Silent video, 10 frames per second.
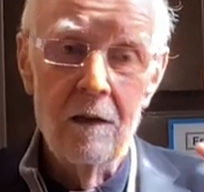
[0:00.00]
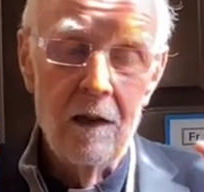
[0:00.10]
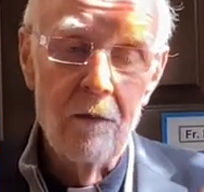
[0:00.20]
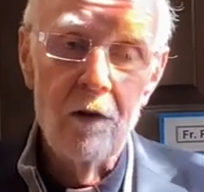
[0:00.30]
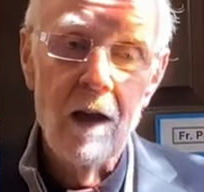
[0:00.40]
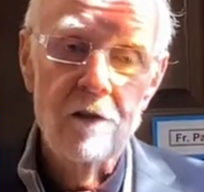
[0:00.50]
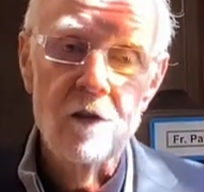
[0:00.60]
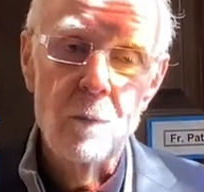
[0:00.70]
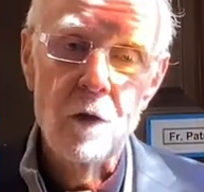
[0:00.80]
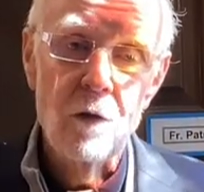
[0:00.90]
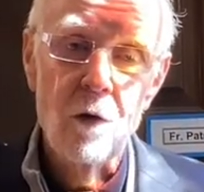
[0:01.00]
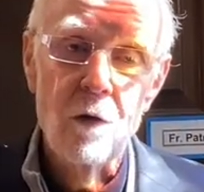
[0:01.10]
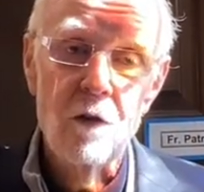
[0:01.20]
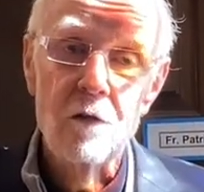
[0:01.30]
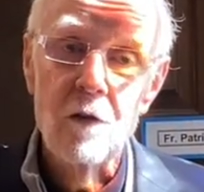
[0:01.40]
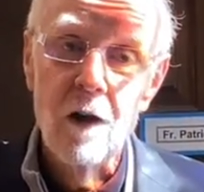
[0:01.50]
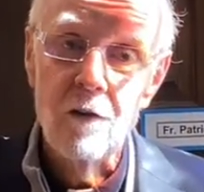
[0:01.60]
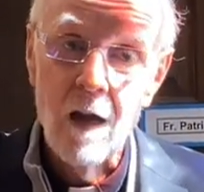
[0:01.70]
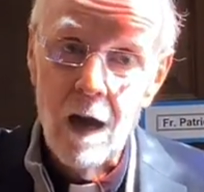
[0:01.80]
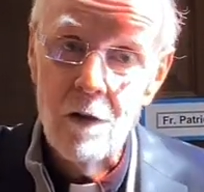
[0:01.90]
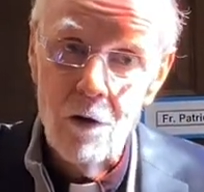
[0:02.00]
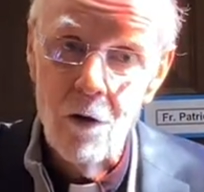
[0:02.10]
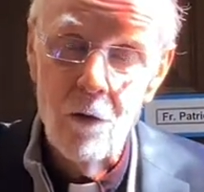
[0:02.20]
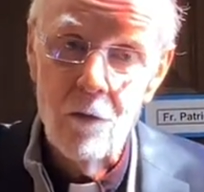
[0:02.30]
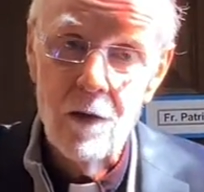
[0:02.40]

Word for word: Never has it been known, as far as I know,